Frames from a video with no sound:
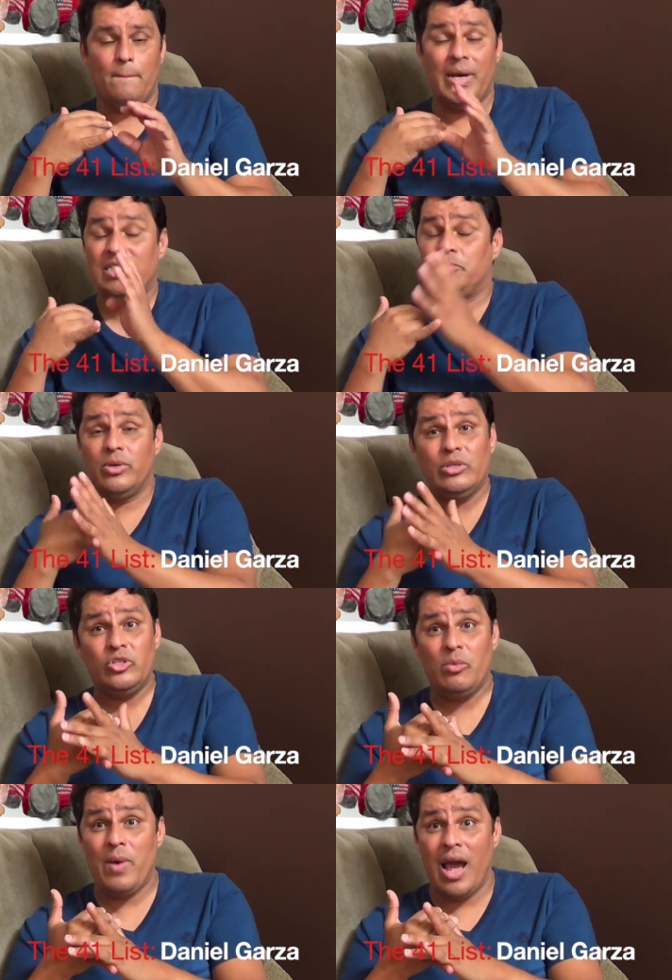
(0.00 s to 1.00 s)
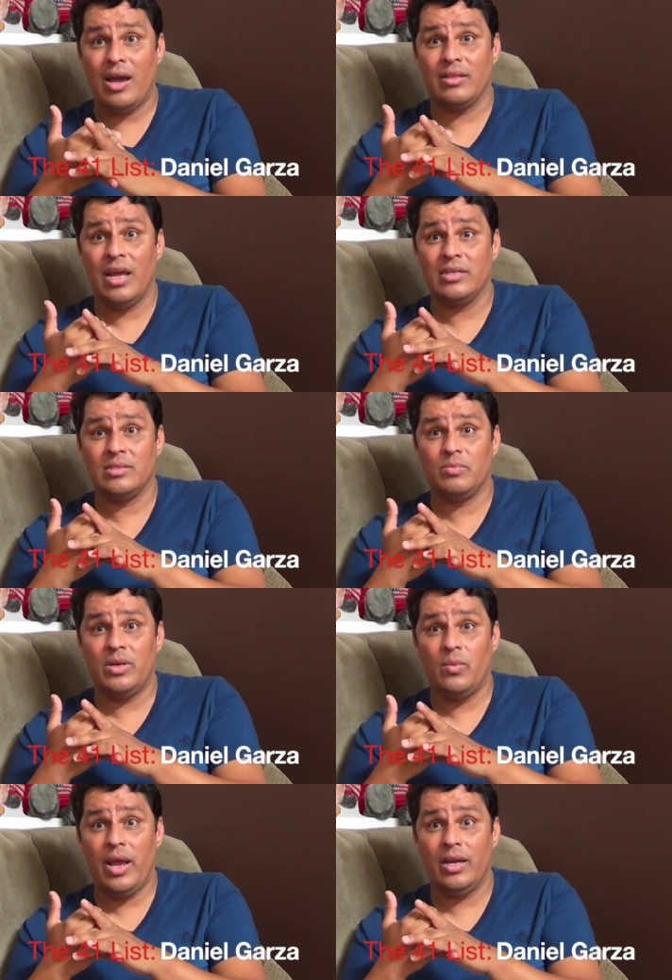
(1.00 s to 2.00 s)
My spiritual path has
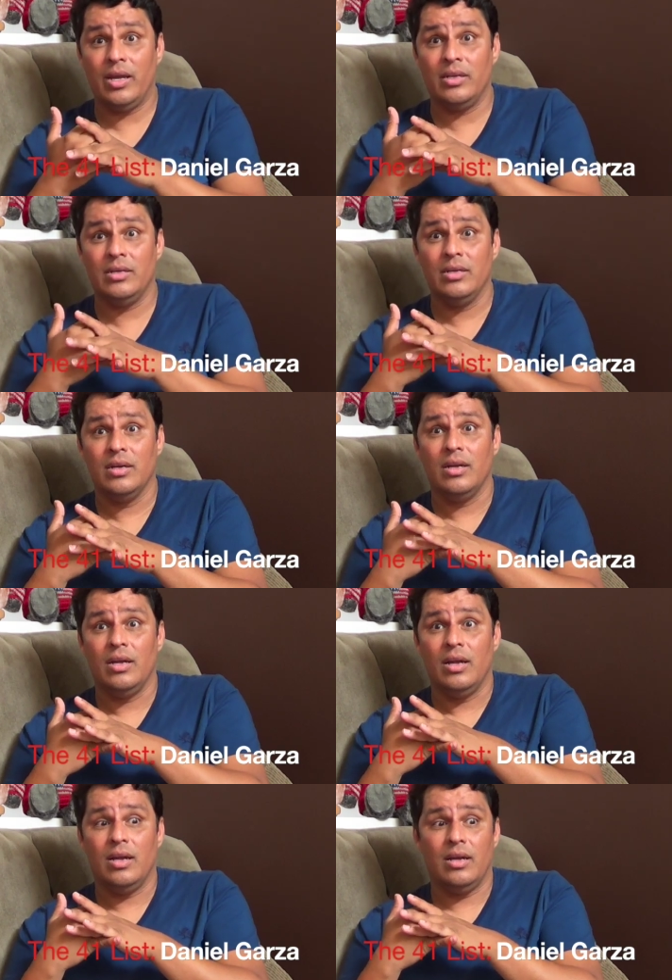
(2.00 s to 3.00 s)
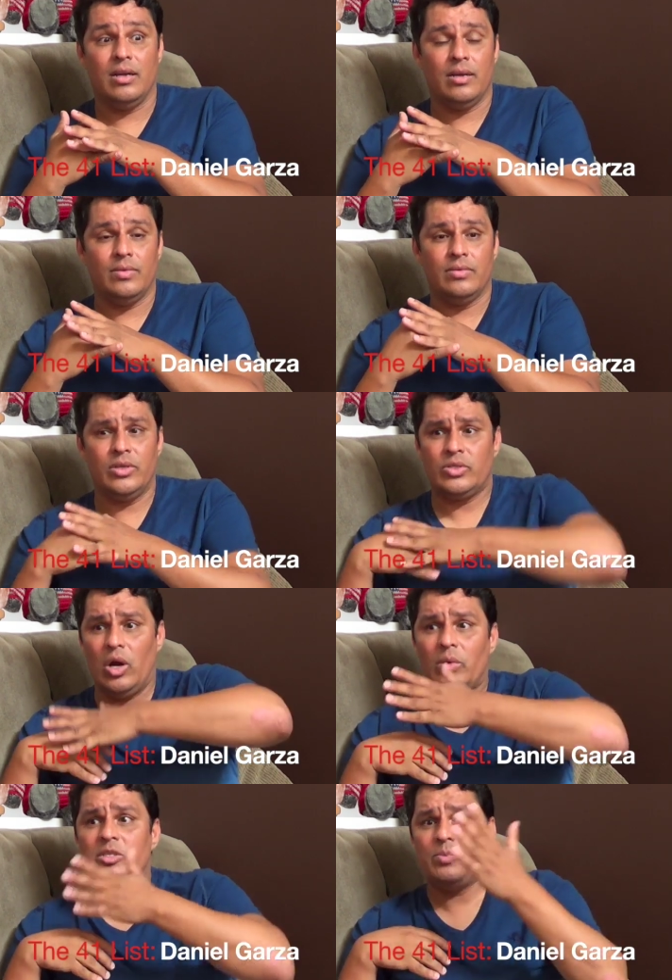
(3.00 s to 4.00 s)
been awakened. There's
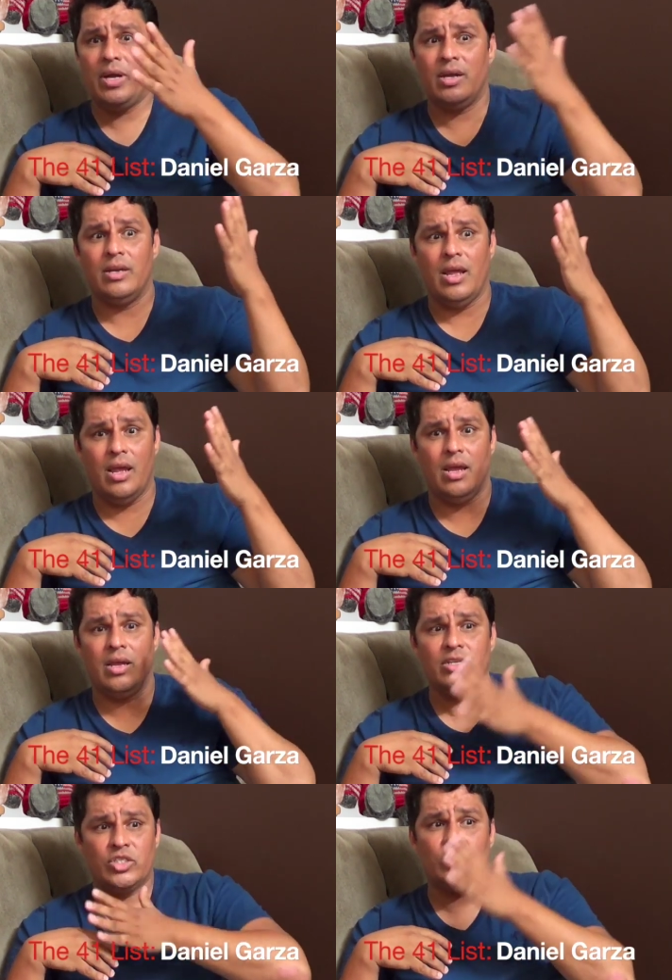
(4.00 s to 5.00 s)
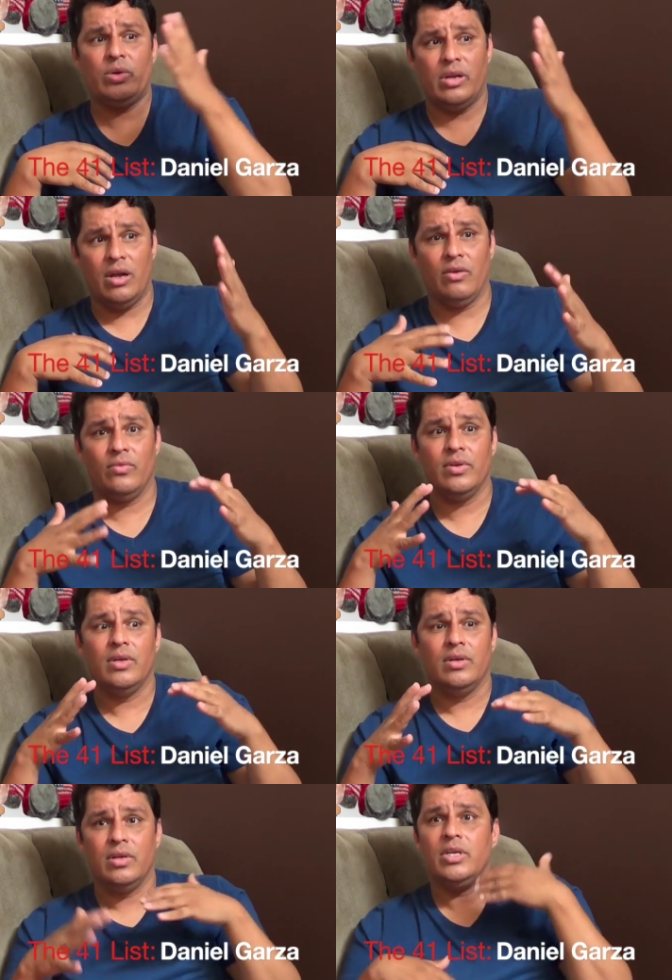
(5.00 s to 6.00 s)
always been a history of
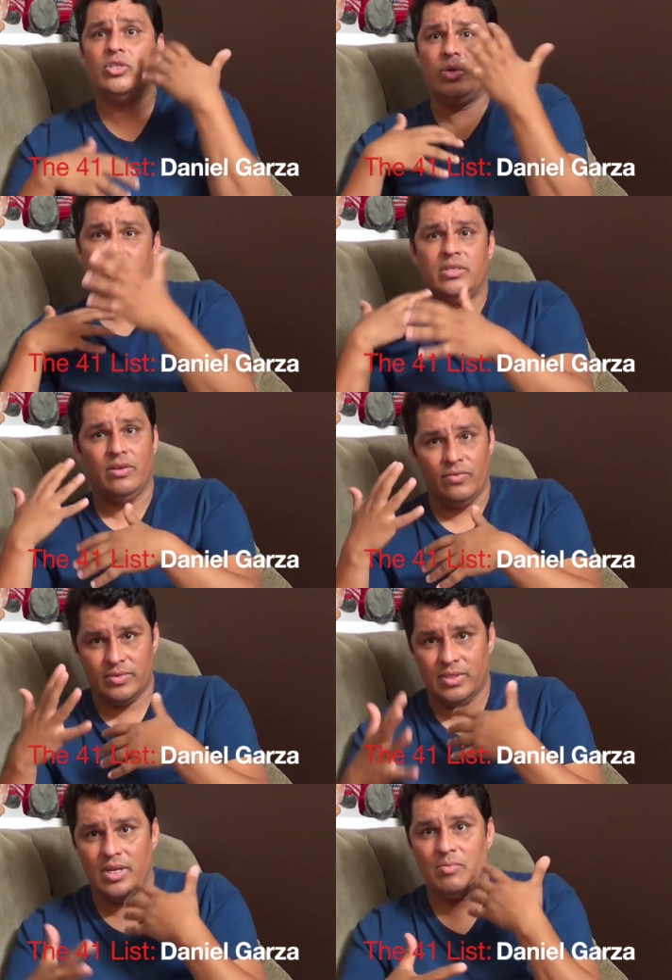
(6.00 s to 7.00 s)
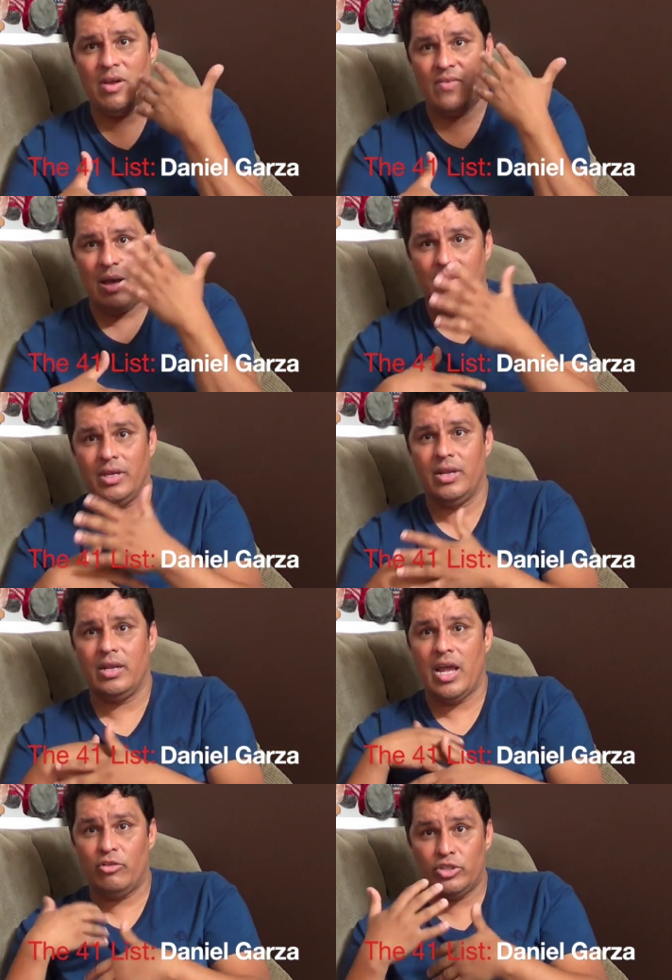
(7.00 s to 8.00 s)
intuitives in my family
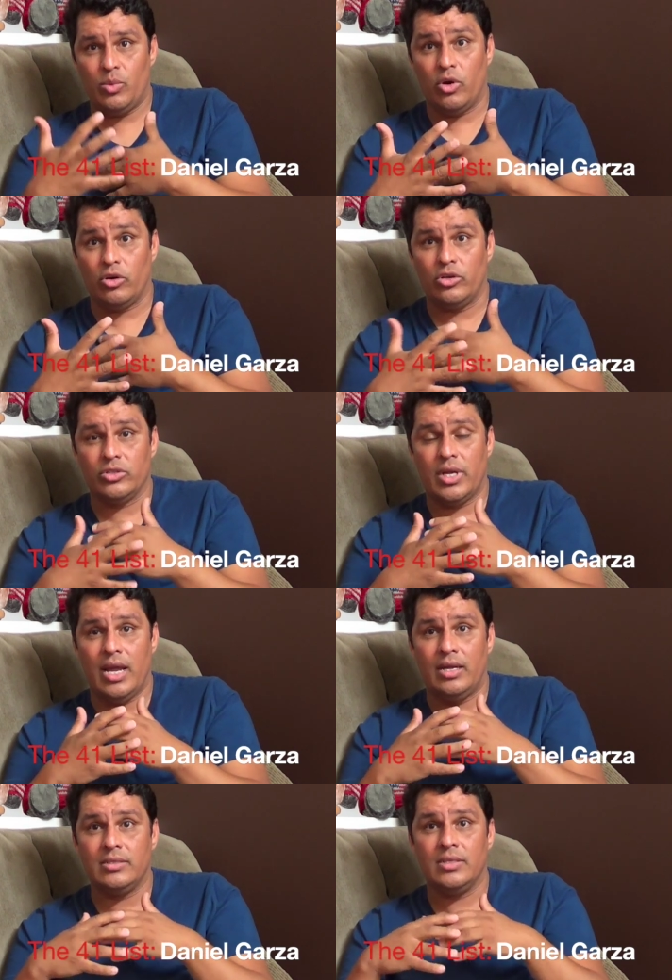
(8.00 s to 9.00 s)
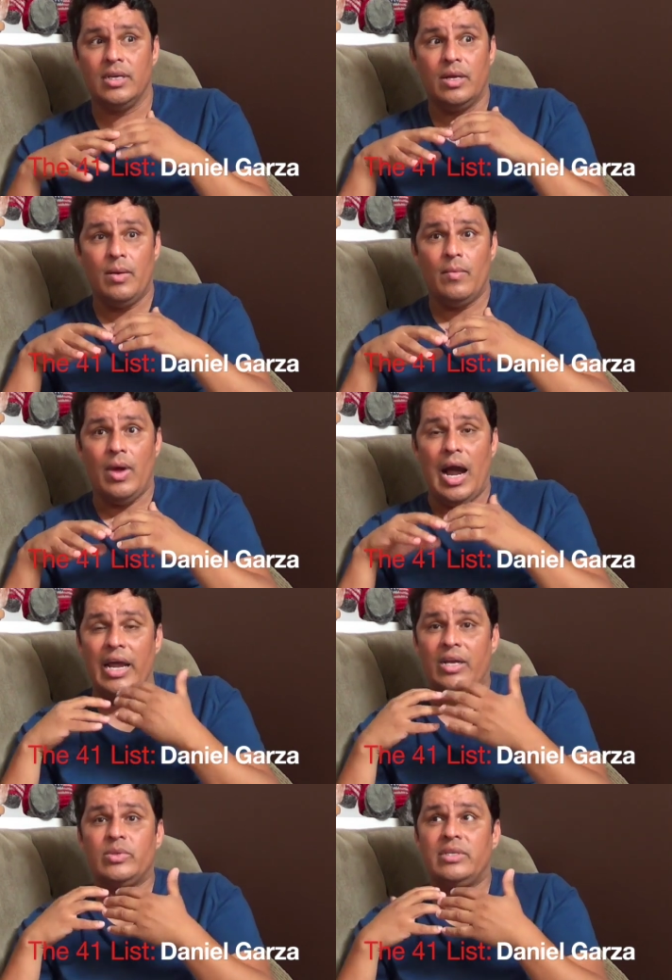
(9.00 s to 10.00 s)
and energy workers, and
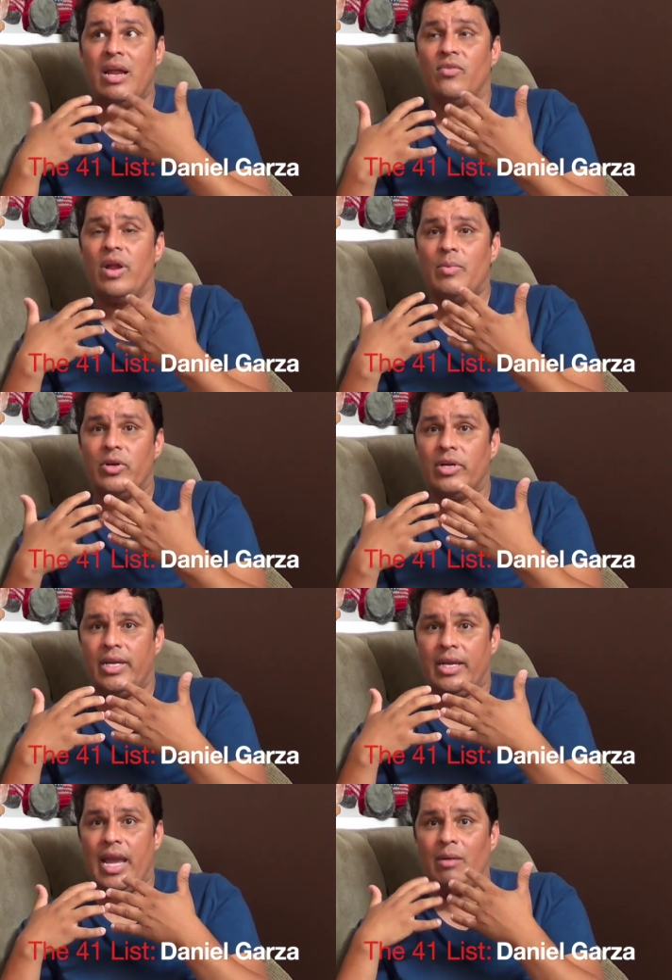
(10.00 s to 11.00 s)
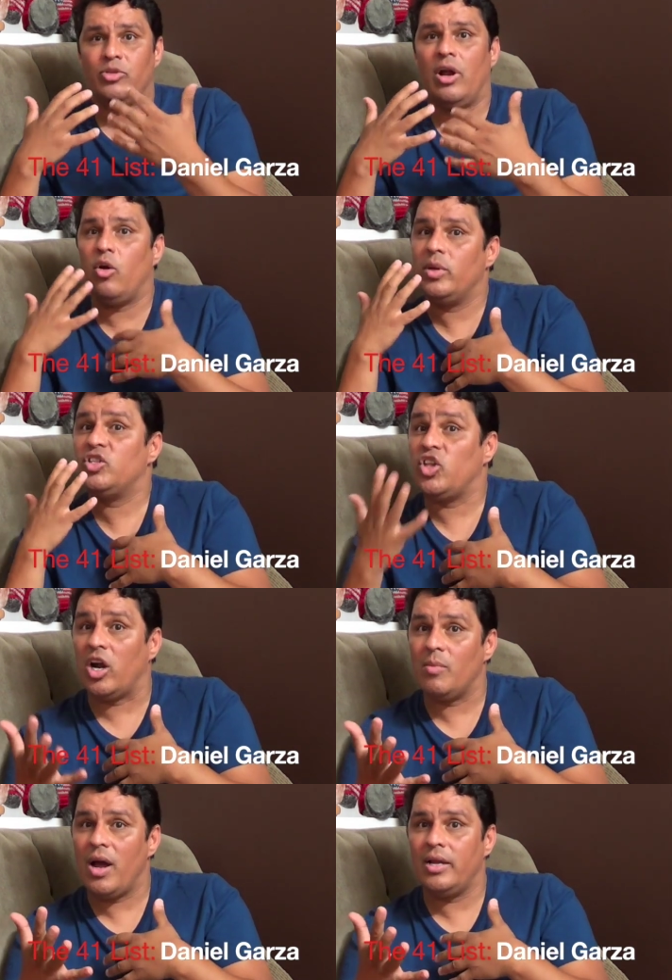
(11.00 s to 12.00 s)
I was never able to capture, I always
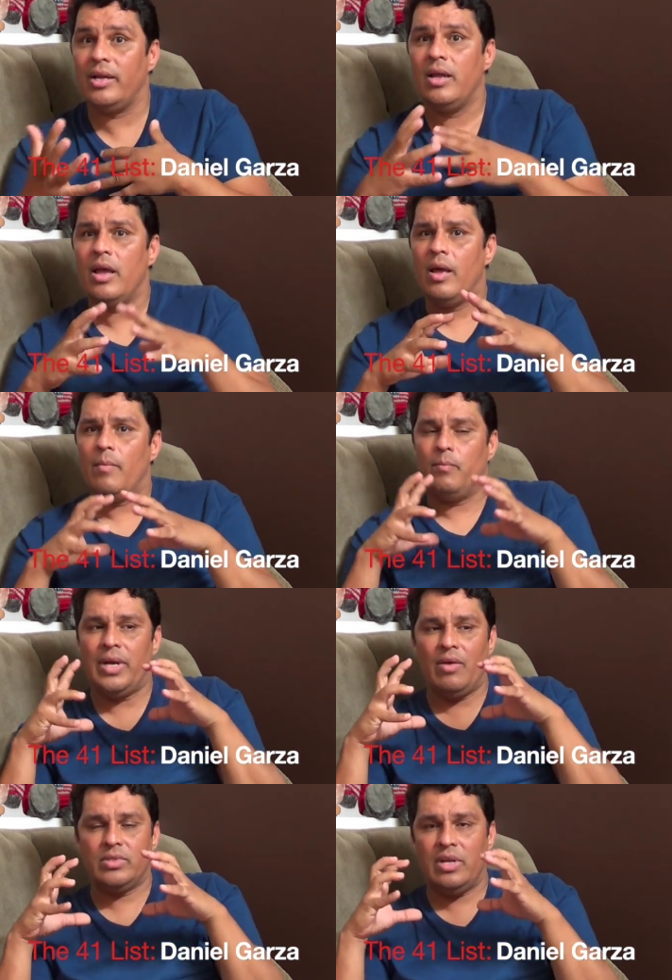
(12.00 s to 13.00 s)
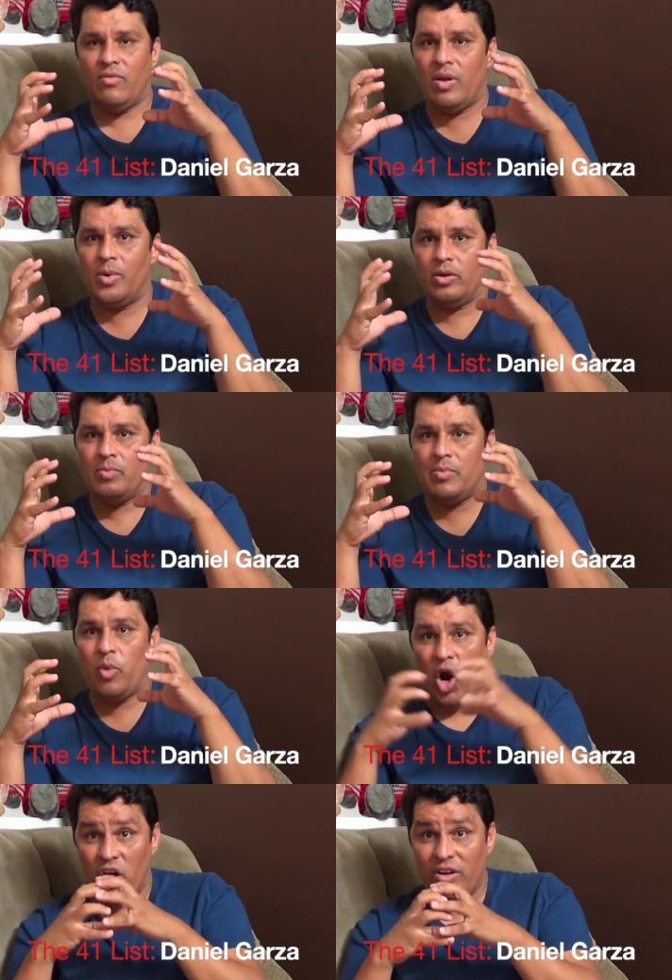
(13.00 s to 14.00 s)
thought about it, but I was never able to be
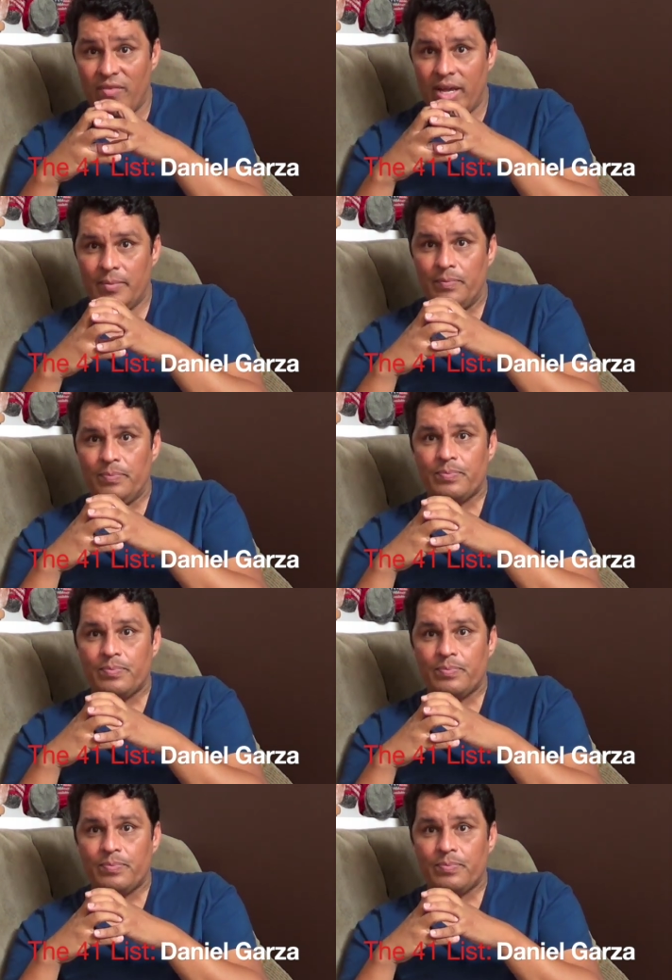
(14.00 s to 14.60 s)
part of it